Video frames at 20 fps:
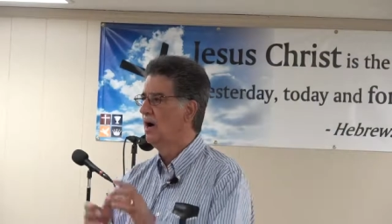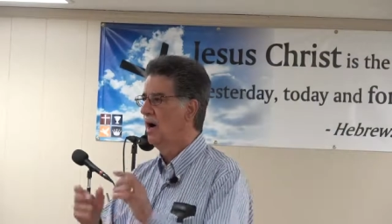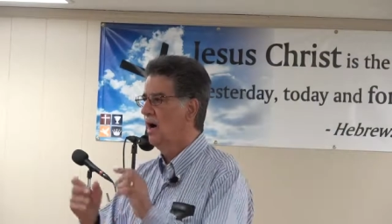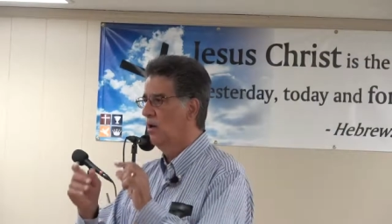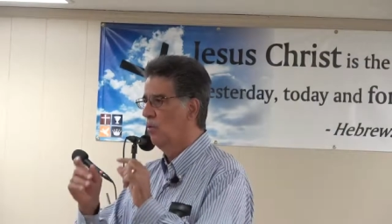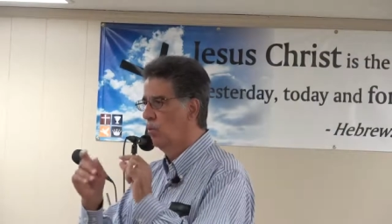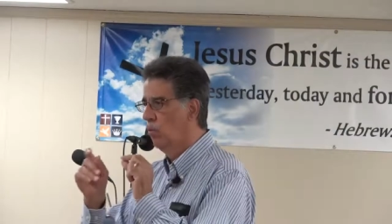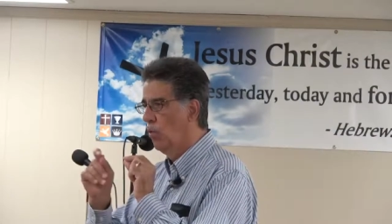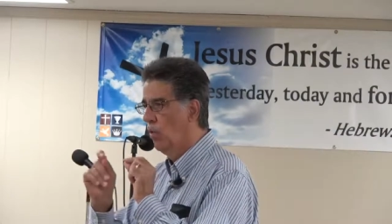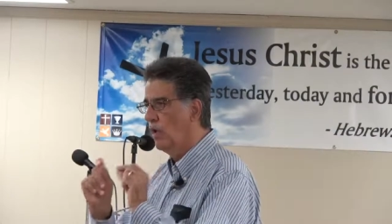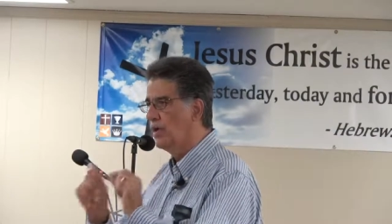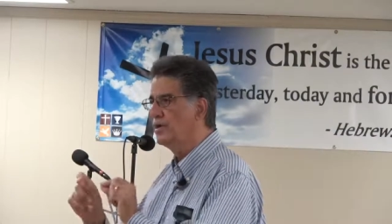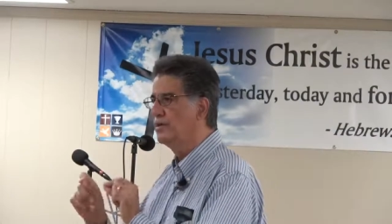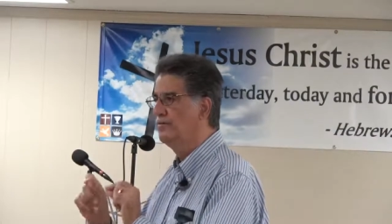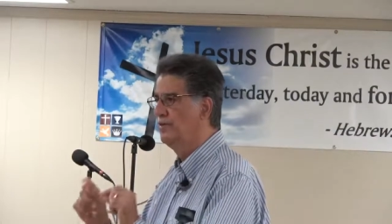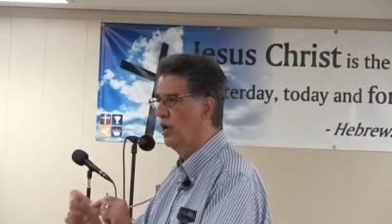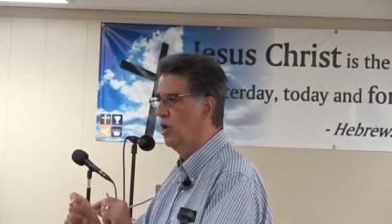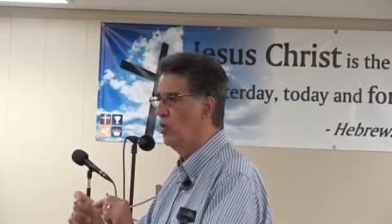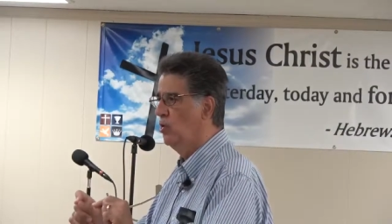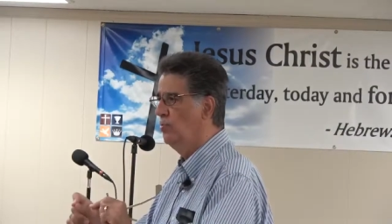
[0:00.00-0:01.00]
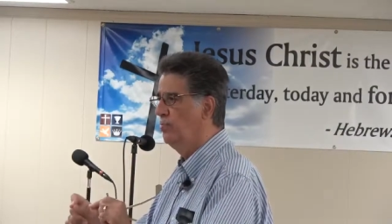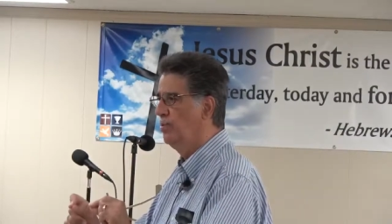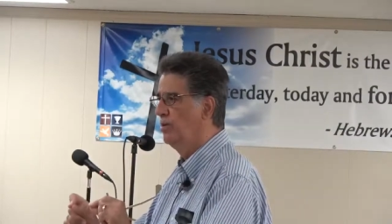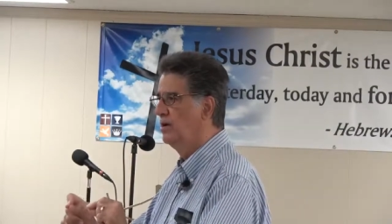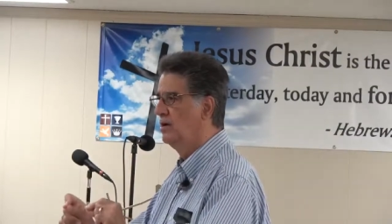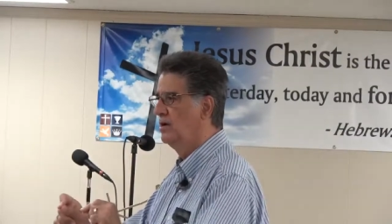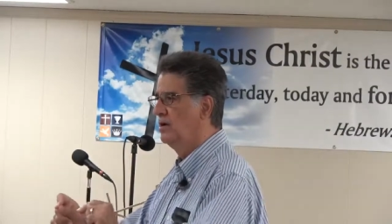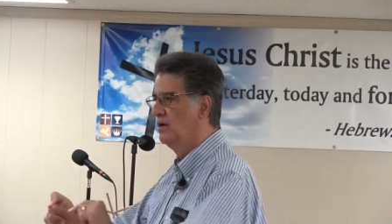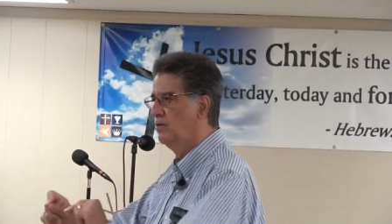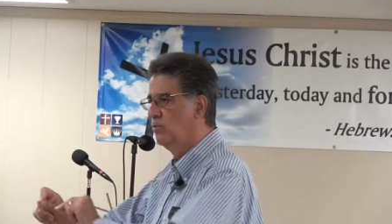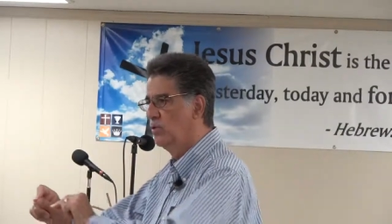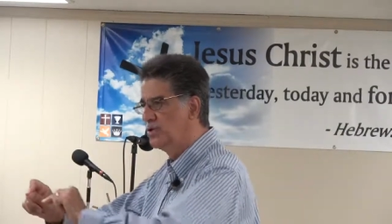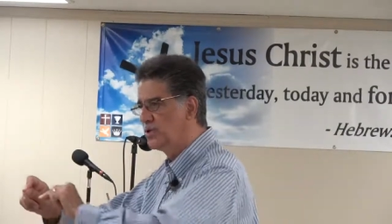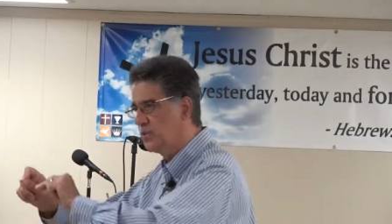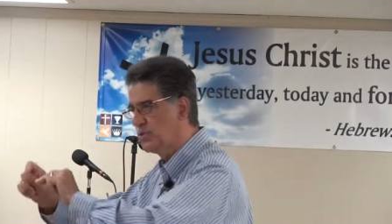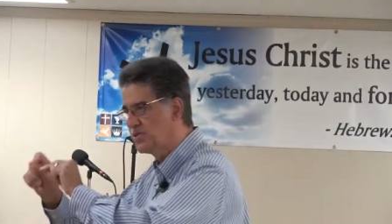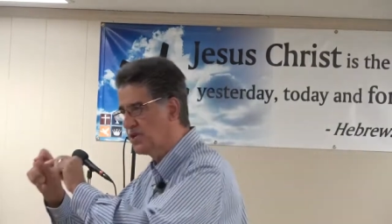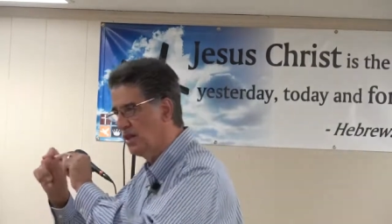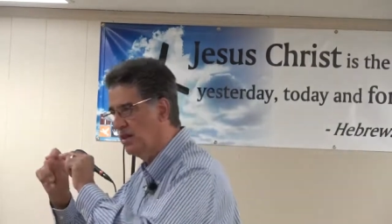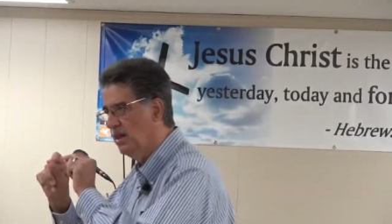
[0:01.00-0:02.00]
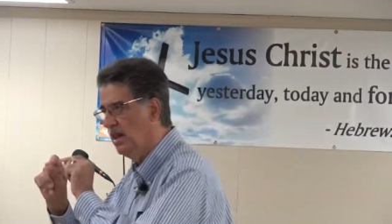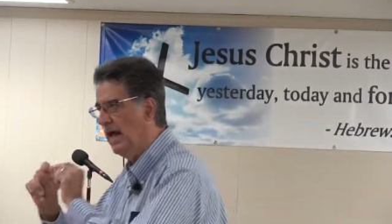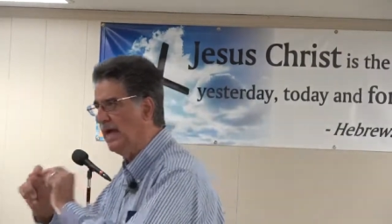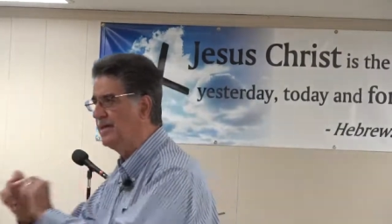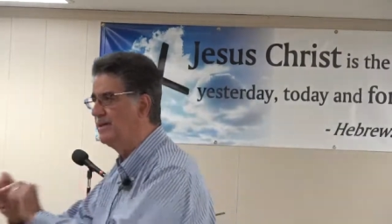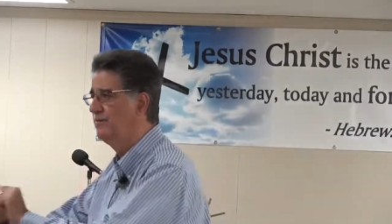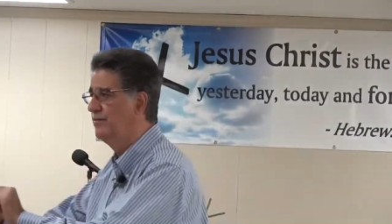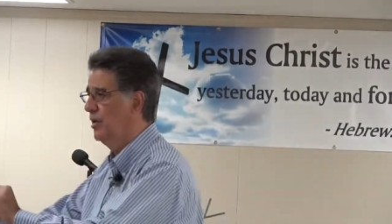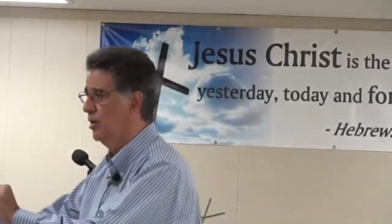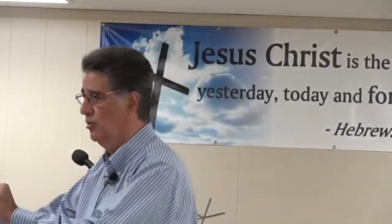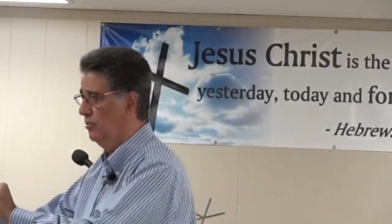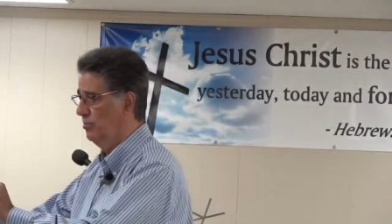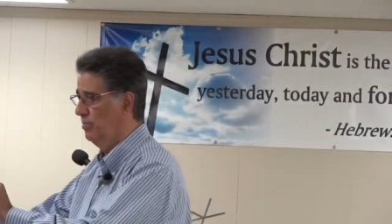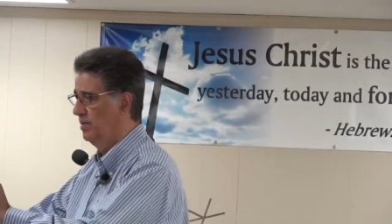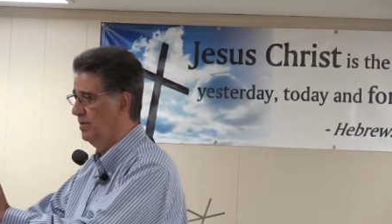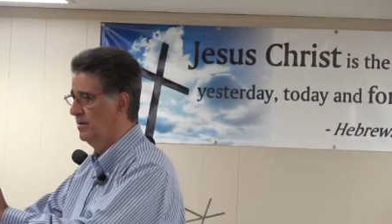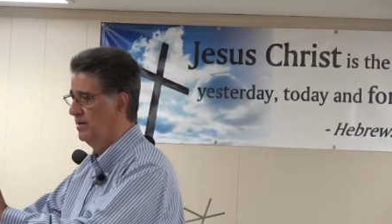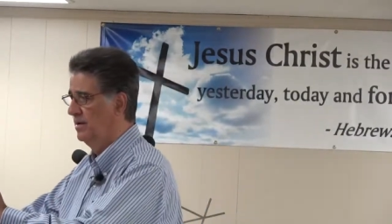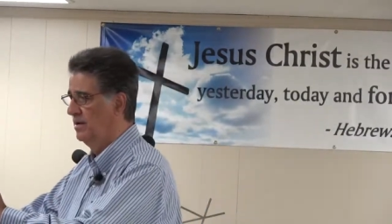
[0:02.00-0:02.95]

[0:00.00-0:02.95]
a word of hope, which was a light of hope.